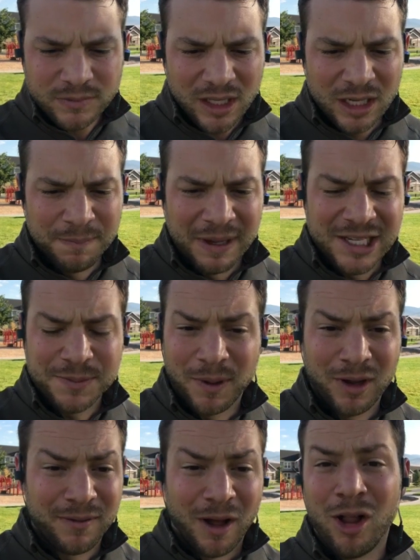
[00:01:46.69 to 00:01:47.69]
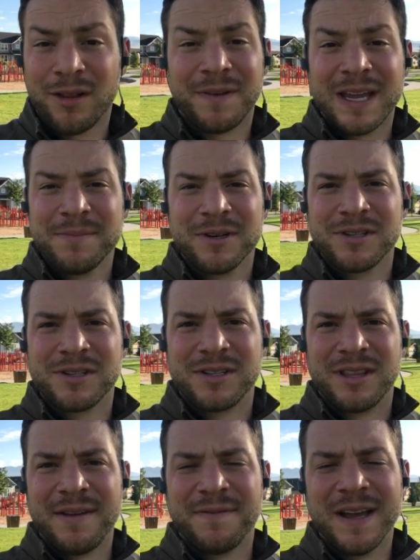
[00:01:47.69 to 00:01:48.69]
Hall of Famers,
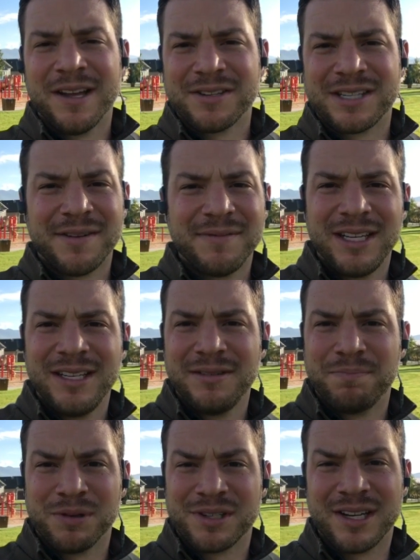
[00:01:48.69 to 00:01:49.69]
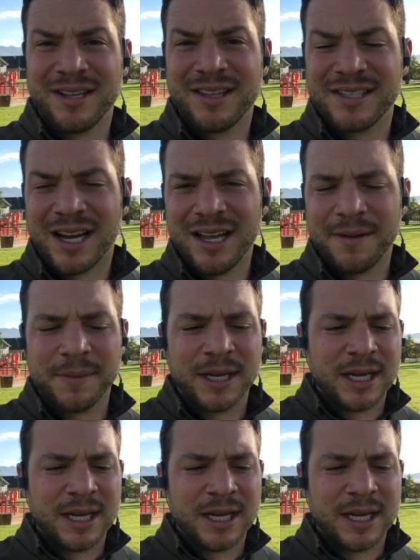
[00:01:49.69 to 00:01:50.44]
they fail 70% of the time.